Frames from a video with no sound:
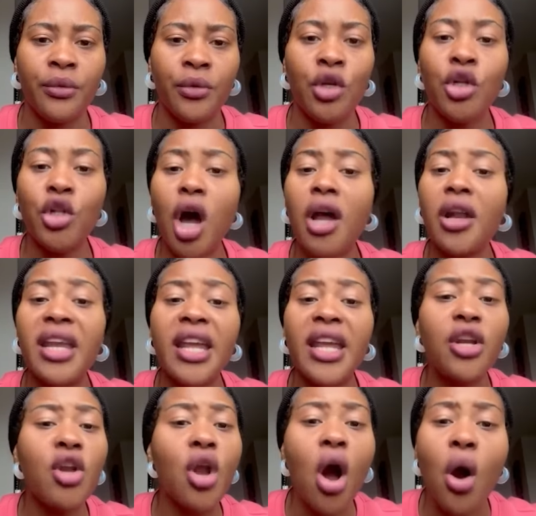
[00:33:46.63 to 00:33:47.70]
You don't
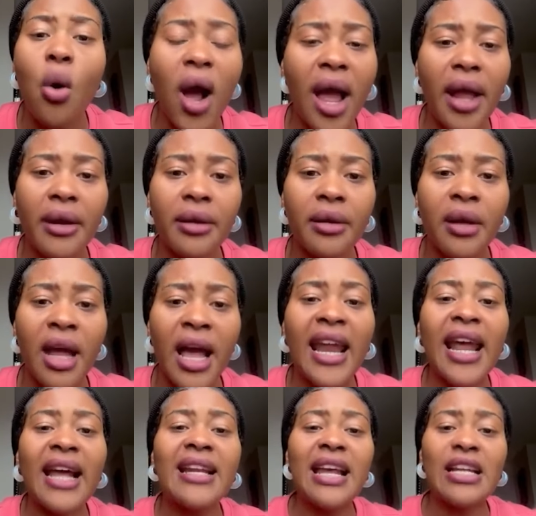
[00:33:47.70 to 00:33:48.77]
need no one.
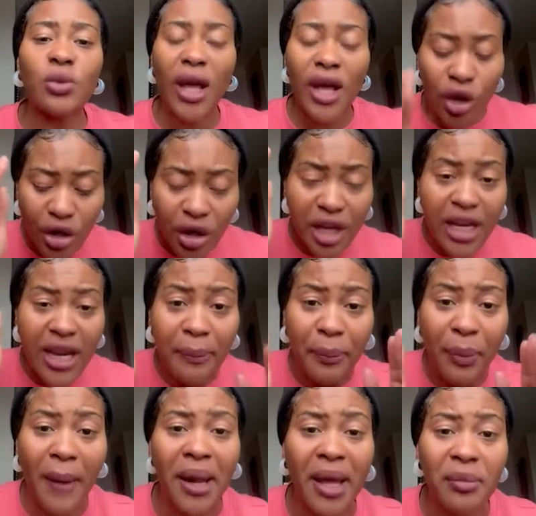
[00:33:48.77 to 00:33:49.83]
And that's why you're in a
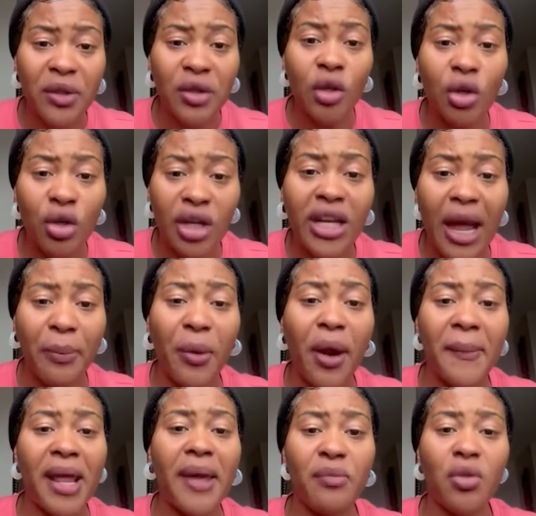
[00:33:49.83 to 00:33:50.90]
problem. You're in a
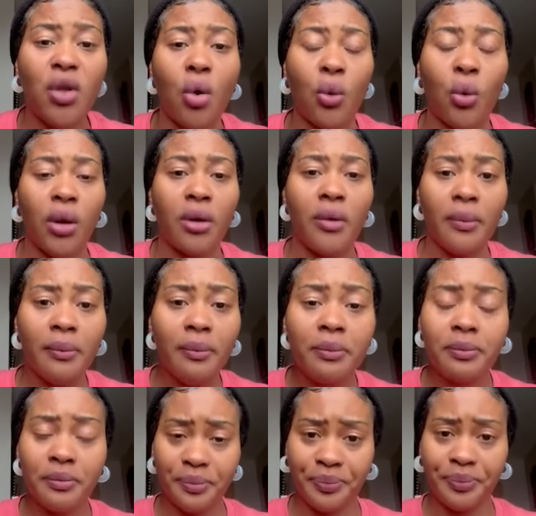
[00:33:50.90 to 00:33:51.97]
problem now.
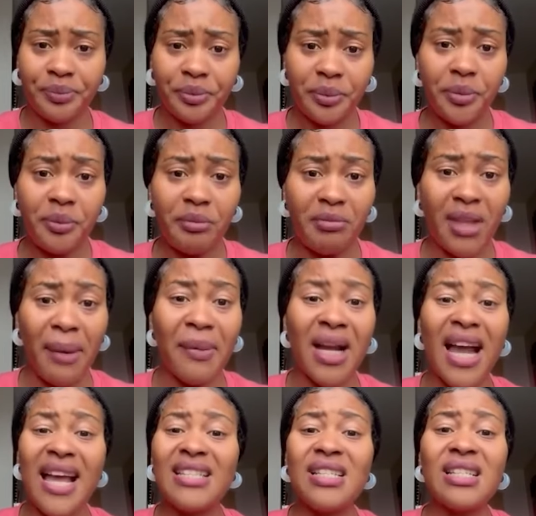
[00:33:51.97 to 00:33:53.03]

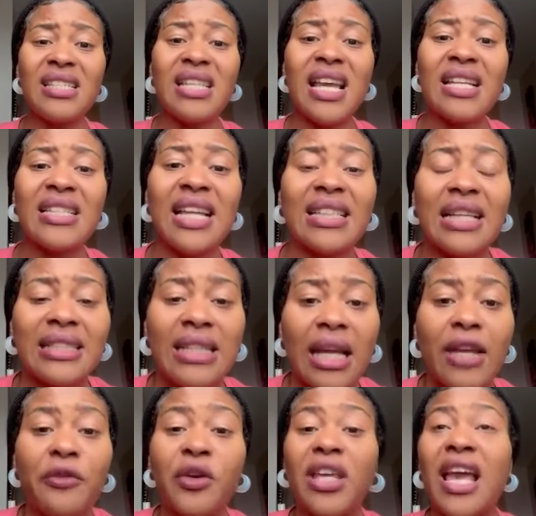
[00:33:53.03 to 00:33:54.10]
Because you say it's not a
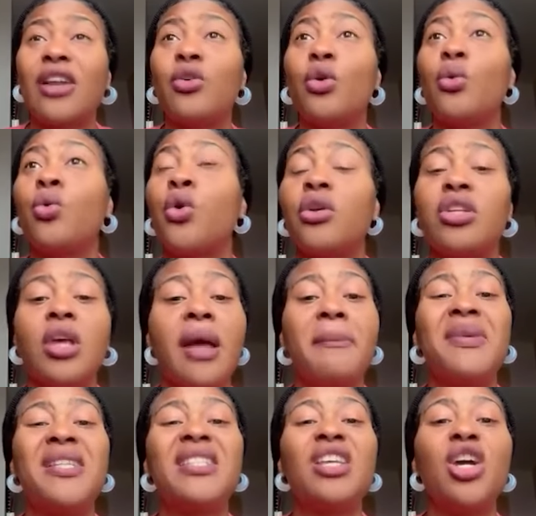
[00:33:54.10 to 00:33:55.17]
tech. If you can do,
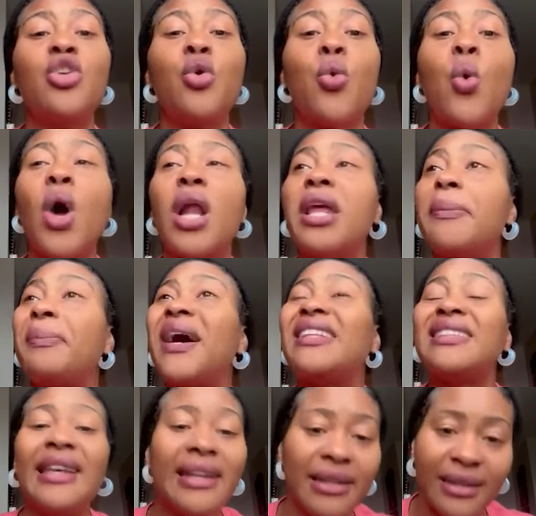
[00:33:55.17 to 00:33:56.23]
me see you do whole heap
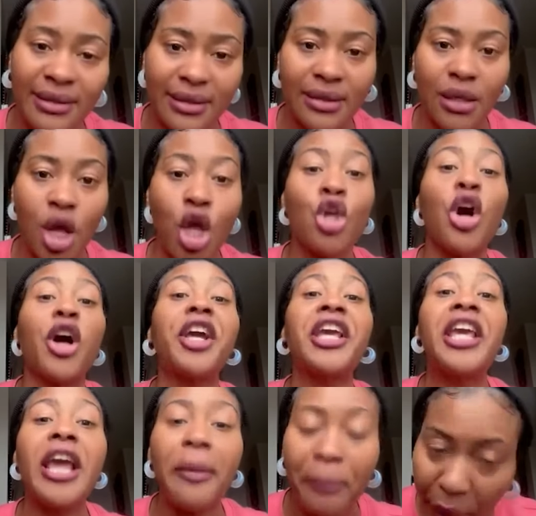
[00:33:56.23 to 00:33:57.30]
of things. You're
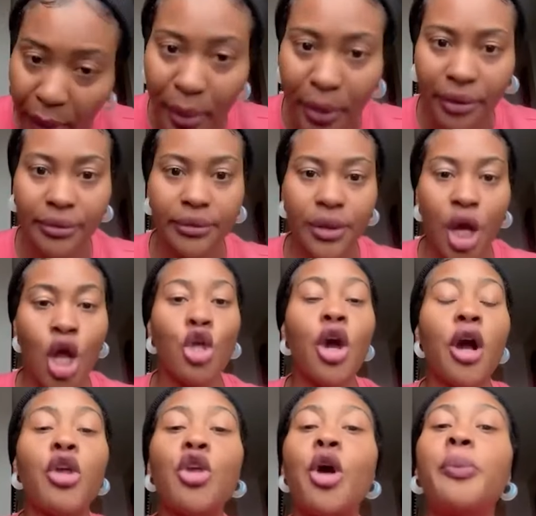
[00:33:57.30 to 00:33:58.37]
capable.
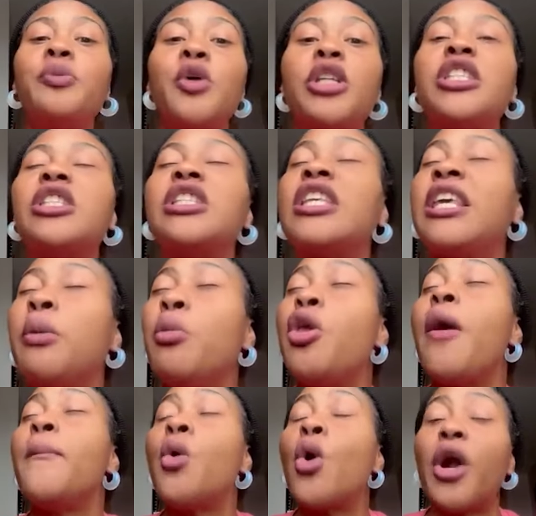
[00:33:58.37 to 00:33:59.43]

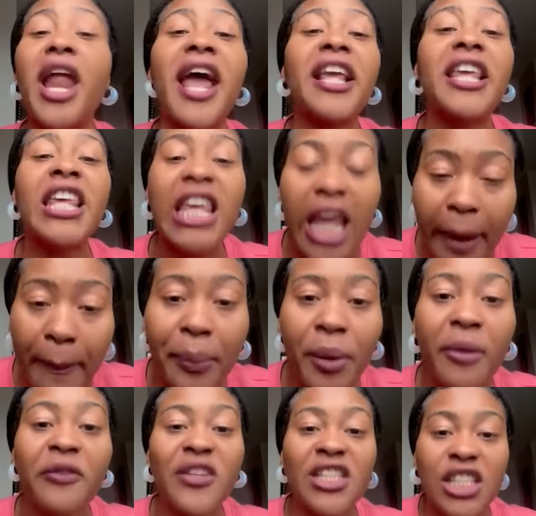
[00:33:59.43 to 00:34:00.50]
You're more than
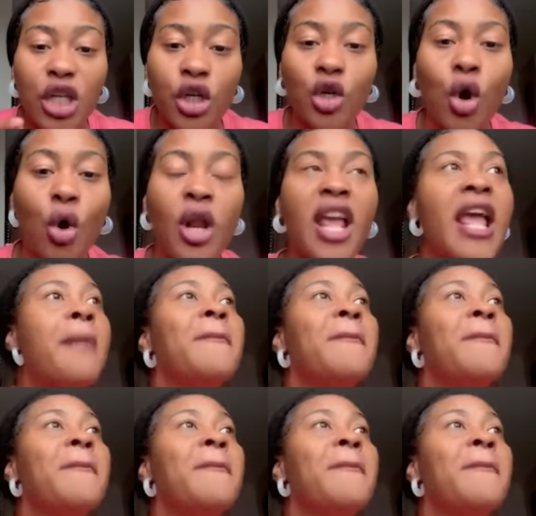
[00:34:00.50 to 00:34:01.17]
capable to sit down.